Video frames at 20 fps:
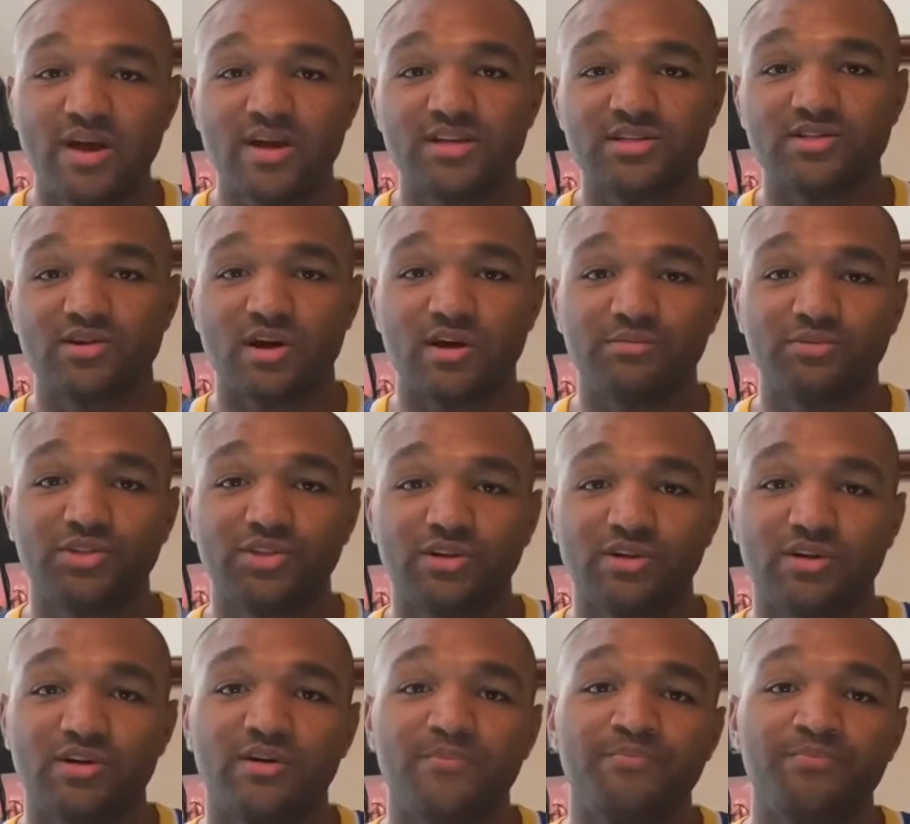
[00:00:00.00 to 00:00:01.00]
So I'm
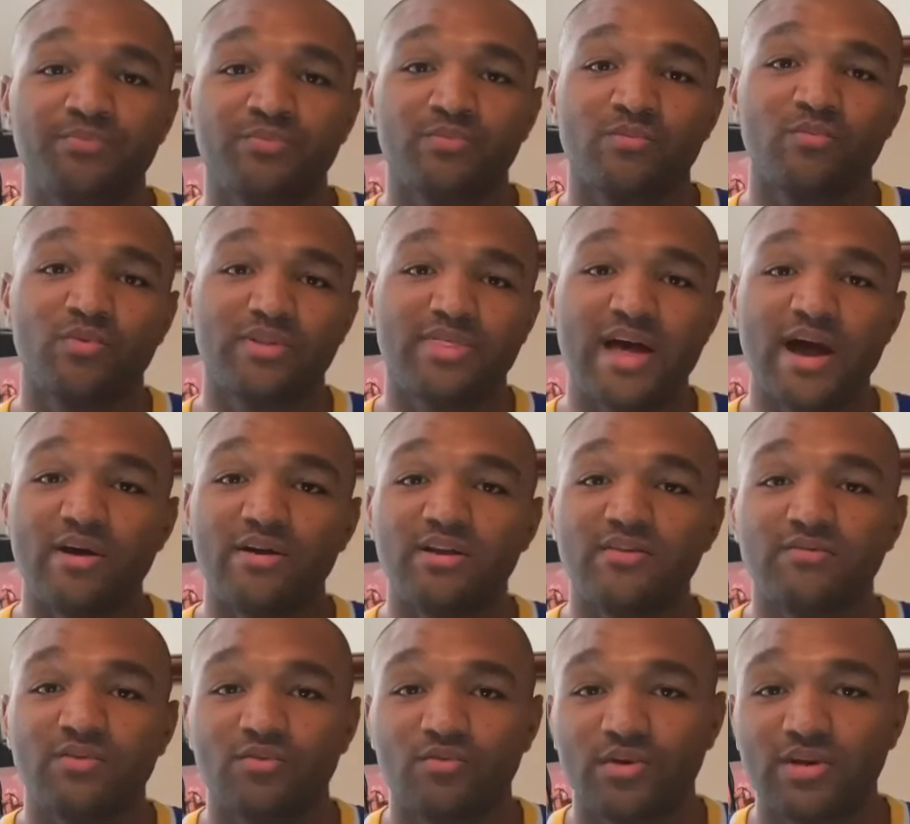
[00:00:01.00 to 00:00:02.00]
sure without
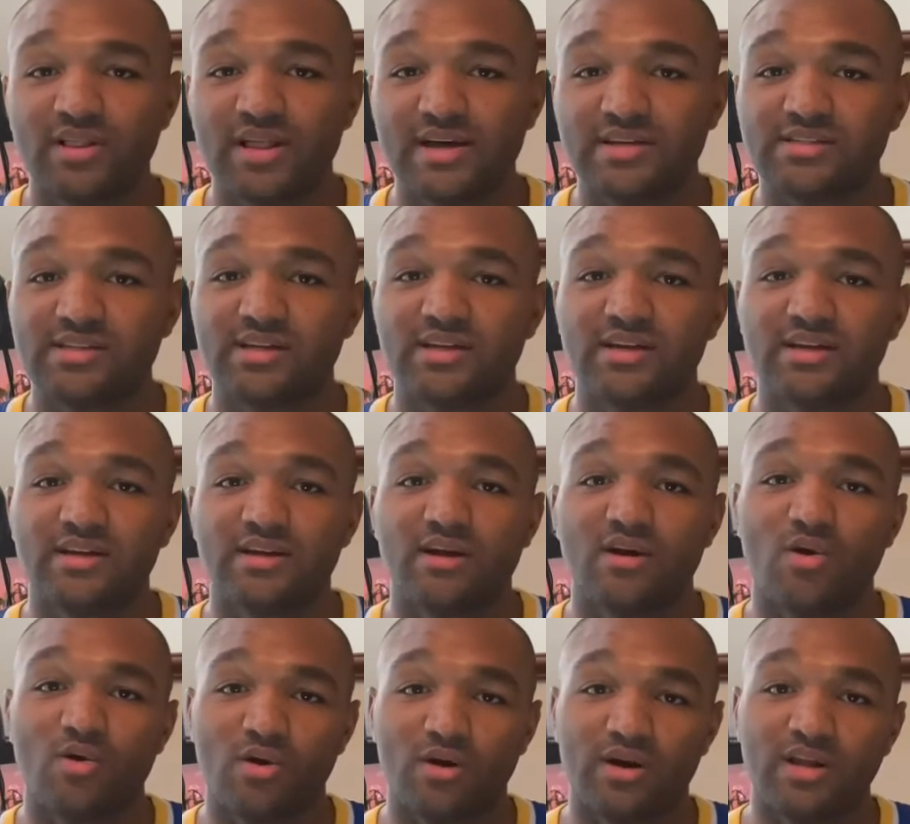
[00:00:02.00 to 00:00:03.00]
even realizing it,
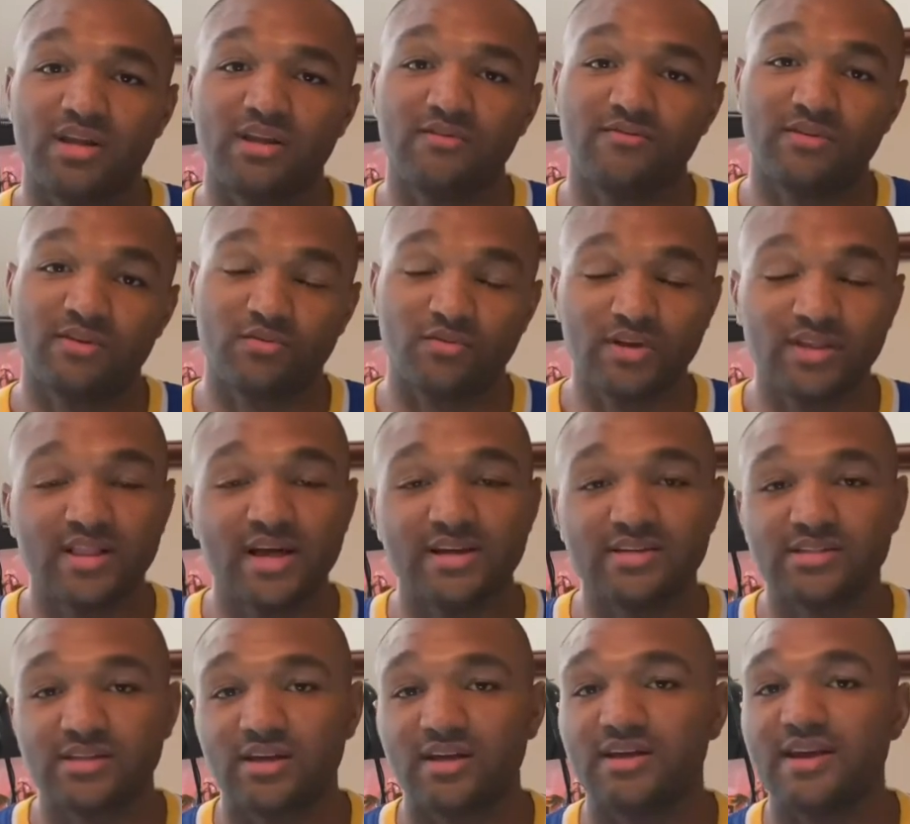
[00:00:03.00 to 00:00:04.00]
or even
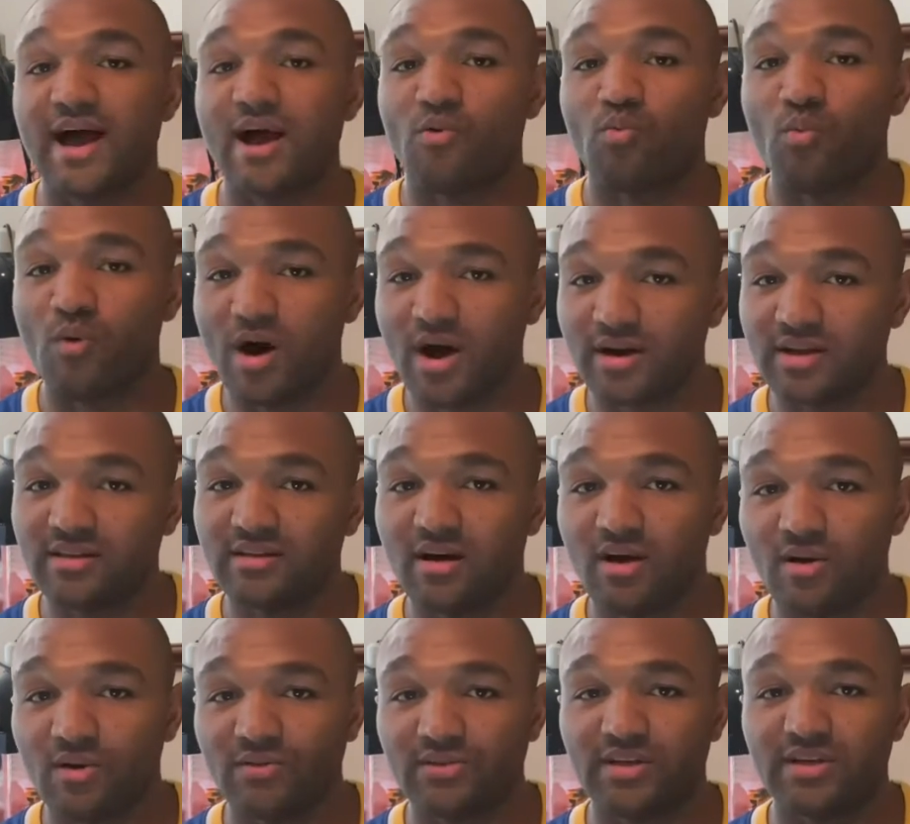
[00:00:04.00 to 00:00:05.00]
realizing and not wanting
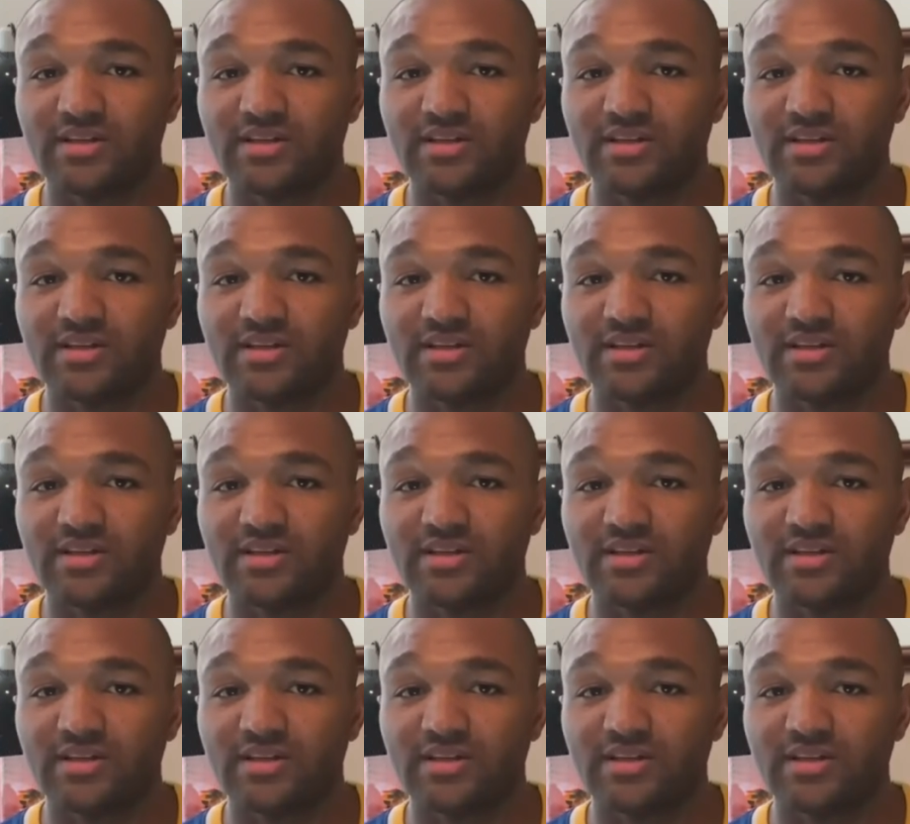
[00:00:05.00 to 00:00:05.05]
all the